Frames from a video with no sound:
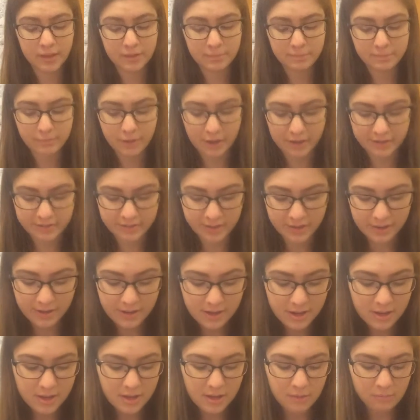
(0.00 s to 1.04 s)
blood pressure,
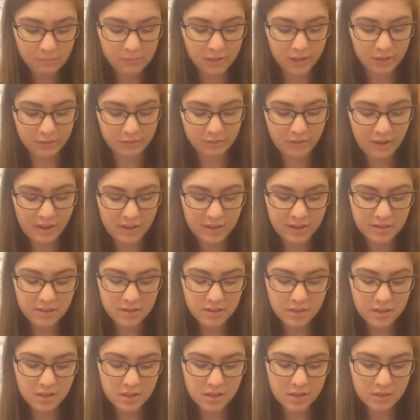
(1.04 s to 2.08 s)
blood rate,
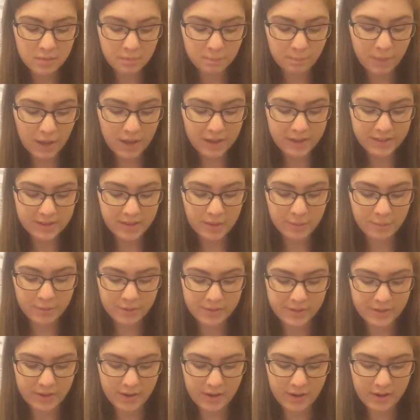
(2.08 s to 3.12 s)
body
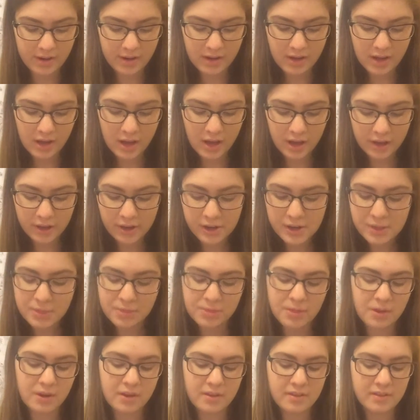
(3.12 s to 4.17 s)
temperature, hunger and
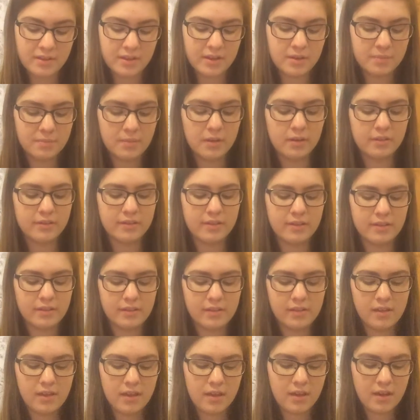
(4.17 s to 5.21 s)
thirst, and
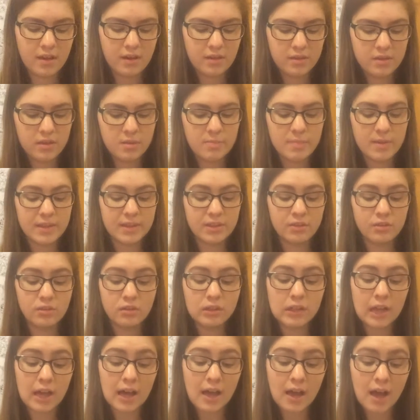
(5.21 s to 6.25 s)
emotions. The
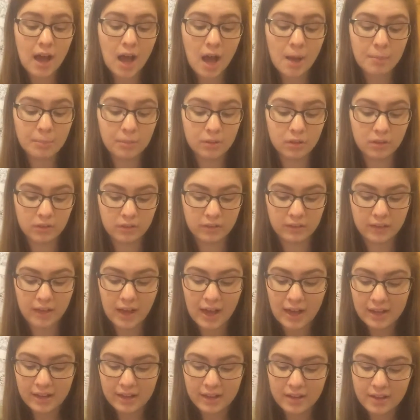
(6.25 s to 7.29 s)
medulla
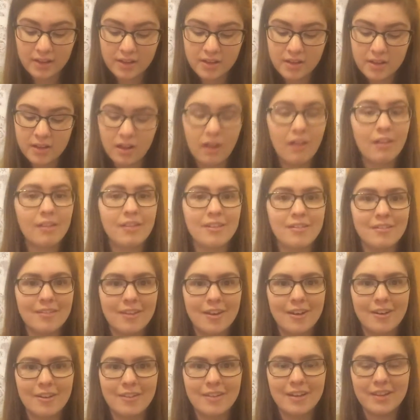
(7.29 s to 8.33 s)
oblongata, also
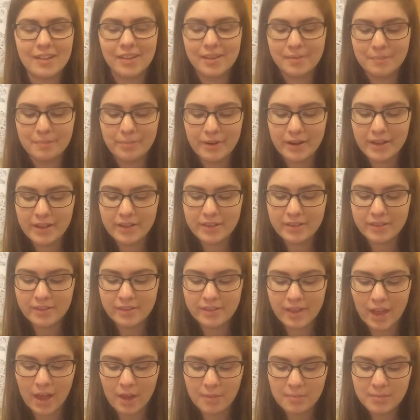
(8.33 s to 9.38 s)
known as the brain
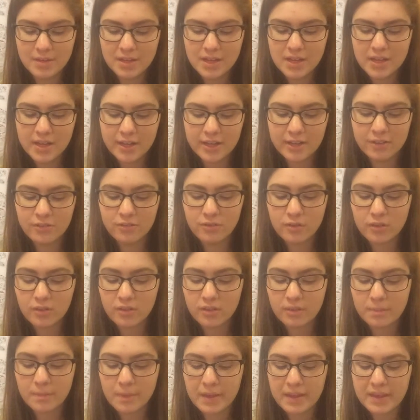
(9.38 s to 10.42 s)
stem,
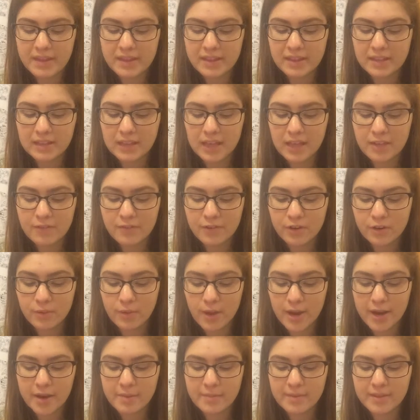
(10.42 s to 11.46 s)
controls basic life
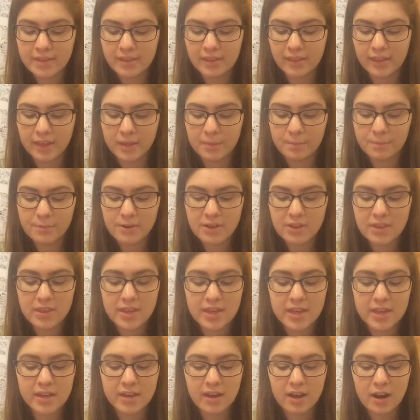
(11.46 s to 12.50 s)
requirements like
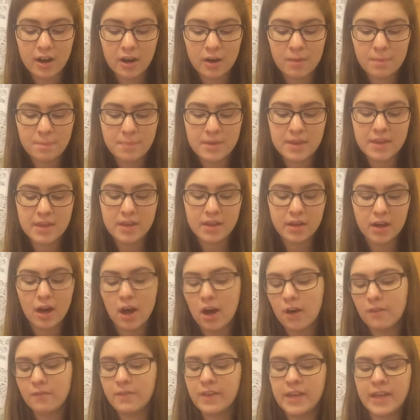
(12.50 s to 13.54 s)
breathing, heartbeat,
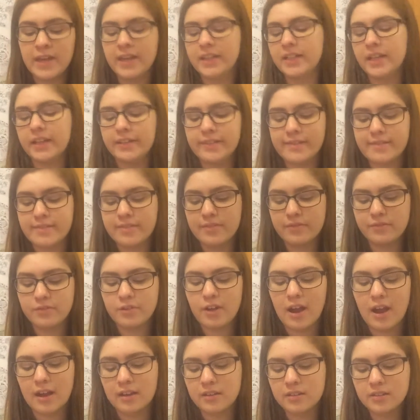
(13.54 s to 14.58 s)
coughing, and digestive
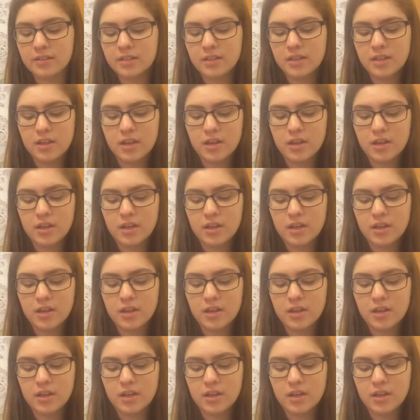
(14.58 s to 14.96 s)
tract.